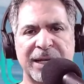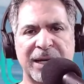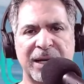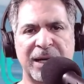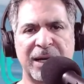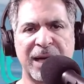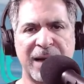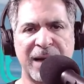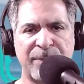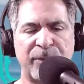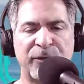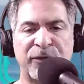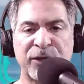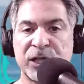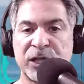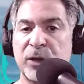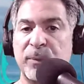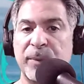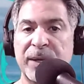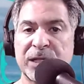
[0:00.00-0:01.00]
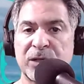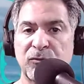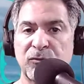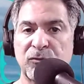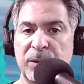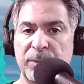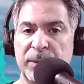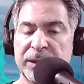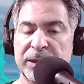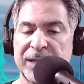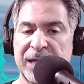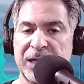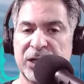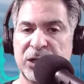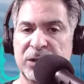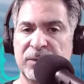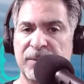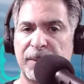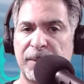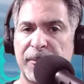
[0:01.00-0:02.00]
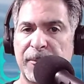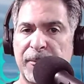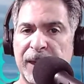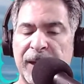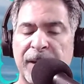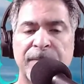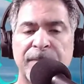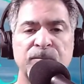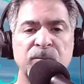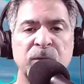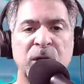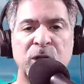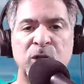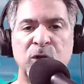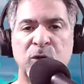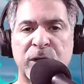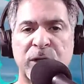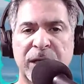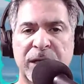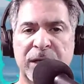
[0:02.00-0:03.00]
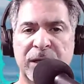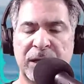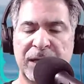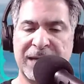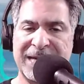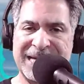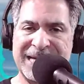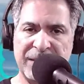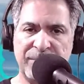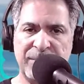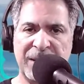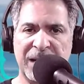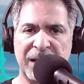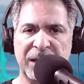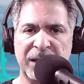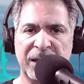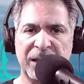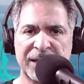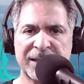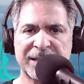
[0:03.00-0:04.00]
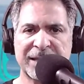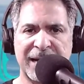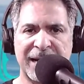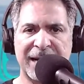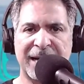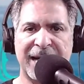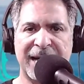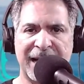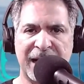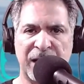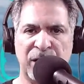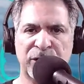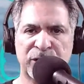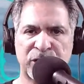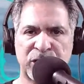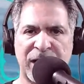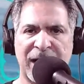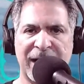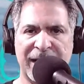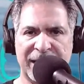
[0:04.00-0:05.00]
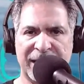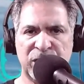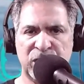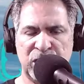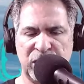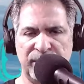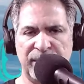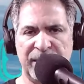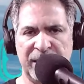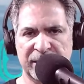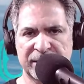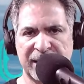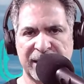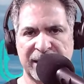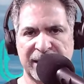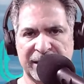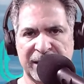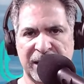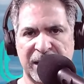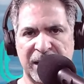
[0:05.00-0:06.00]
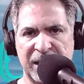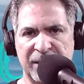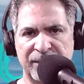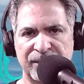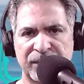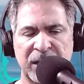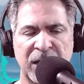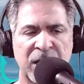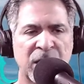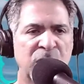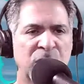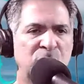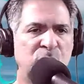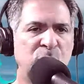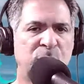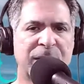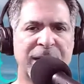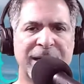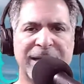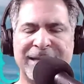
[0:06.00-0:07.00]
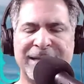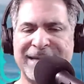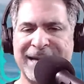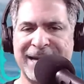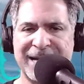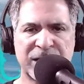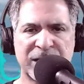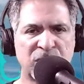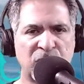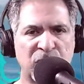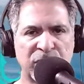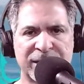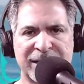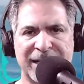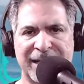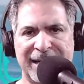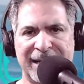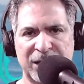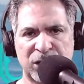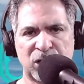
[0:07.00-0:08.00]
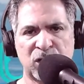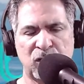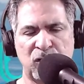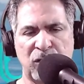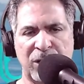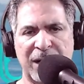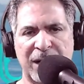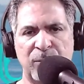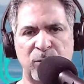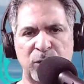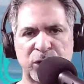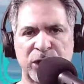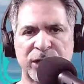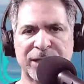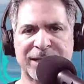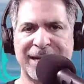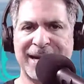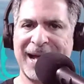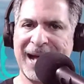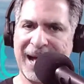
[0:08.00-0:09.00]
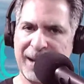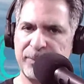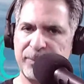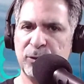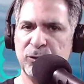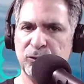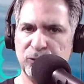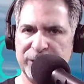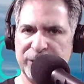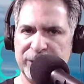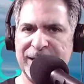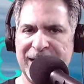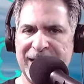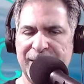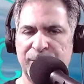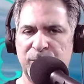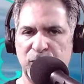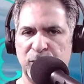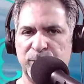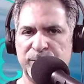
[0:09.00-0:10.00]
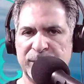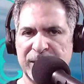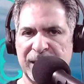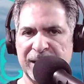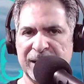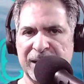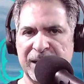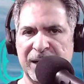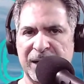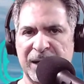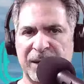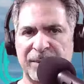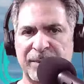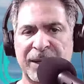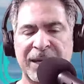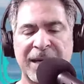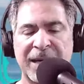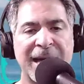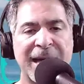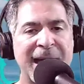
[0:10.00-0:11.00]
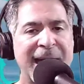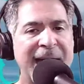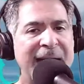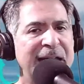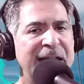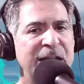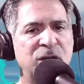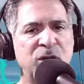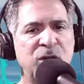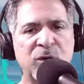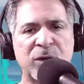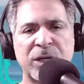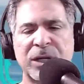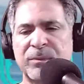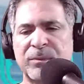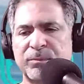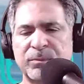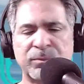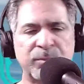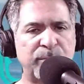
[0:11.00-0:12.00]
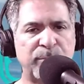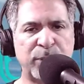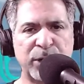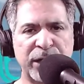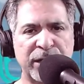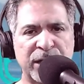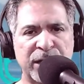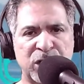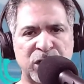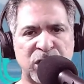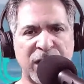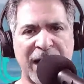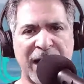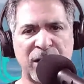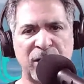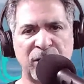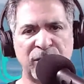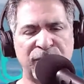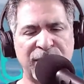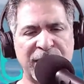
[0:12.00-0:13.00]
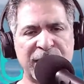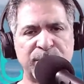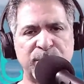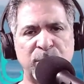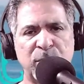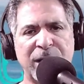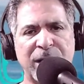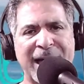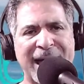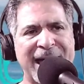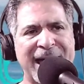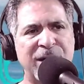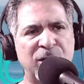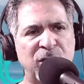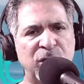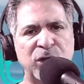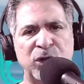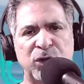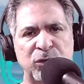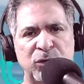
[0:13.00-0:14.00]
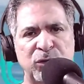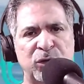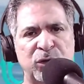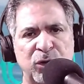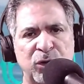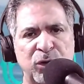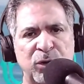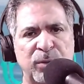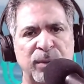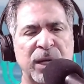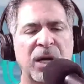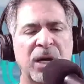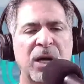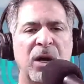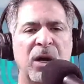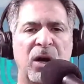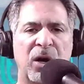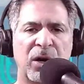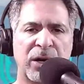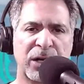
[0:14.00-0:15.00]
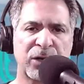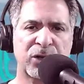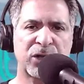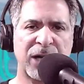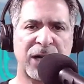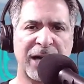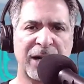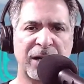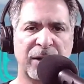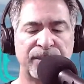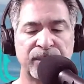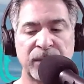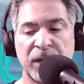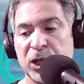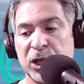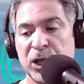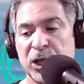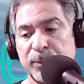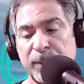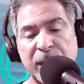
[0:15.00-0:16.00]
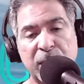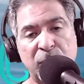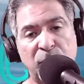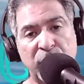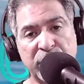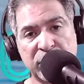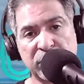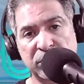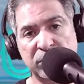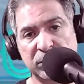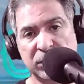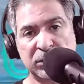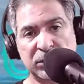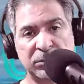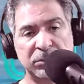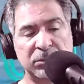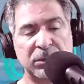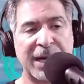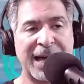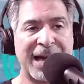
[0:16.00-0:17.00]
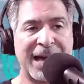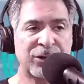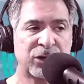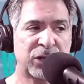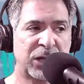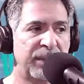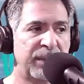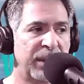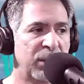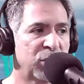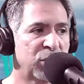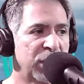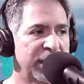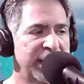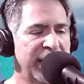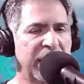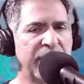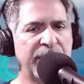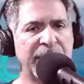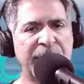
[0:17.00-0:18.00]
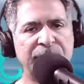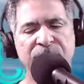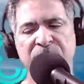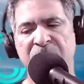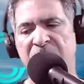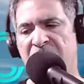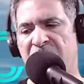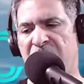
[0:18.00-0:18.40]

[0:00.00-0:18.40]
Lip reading: Apple Physical Medicine Rehabilitation. You can email us at healthchat@gmail.com. You can get us onto Instagram, which is at applerehabgroup.com. And you can put in the chat on Facebook and on YouTube on our channel. Speaking of which, little housekeeping I was going to tell you about.